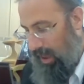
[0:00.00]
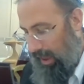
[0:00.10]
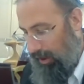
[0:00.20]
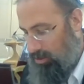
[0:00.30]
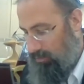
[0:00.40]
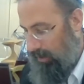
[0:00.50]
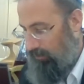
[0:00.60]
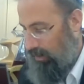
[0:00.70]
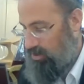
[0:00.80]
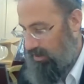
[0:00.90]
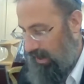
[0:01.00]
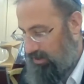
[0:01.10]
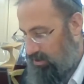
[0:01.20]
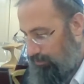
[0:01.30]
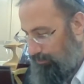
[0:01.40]
Echad Shemaim, Echad
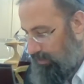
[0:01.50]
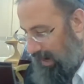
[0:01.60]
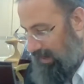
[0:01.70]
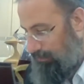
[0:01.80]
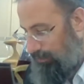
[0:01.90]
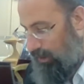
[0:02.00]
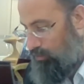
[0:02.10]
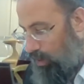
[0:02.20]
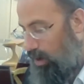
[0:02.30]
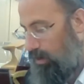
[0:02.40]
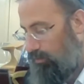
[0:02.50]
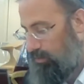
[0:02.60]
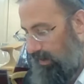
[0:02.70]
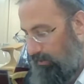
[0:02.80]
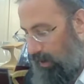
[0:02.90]
Shidayin. Yain Pir Rocha was
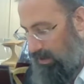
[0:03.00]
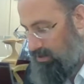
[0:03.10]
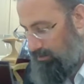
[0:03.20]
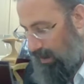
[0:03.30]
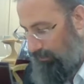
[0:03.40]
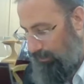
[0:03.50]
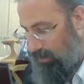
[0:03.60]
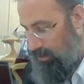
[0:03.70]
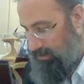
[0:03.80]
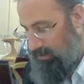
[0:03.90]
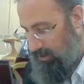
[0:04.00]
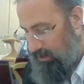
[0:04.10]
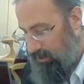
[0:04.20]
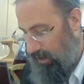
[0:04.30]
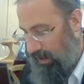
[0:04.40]
very wide. Shemaim Pir
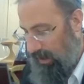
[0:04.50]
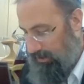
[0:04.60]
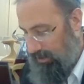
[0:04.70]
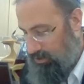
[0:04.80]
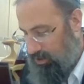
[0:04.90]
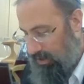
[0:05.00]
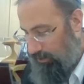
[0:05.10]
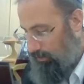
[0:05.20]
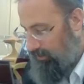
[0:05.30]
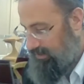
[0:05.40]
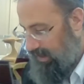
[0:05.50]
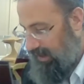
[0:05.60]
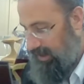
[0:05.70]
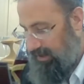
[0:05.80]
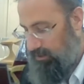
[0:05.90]
Kotze. They should them call us
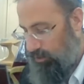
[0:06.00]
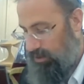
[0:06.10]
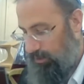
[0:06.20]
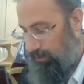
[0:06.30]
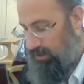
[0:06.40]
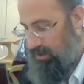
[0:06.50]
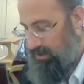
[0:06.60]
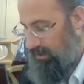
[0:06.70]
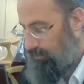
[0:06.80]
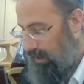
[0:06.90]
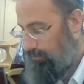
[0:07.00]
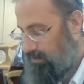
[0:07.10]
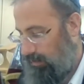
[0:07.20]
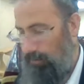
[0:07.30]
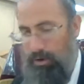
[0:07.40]
Achas. In order to be finished at the same time.
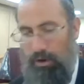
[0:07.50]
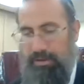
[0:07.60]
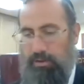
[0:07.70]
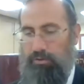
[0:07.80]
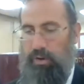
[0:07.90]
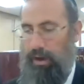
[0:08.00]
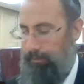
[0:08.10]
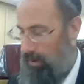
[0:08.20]
Shemaim, you know it's good vibe.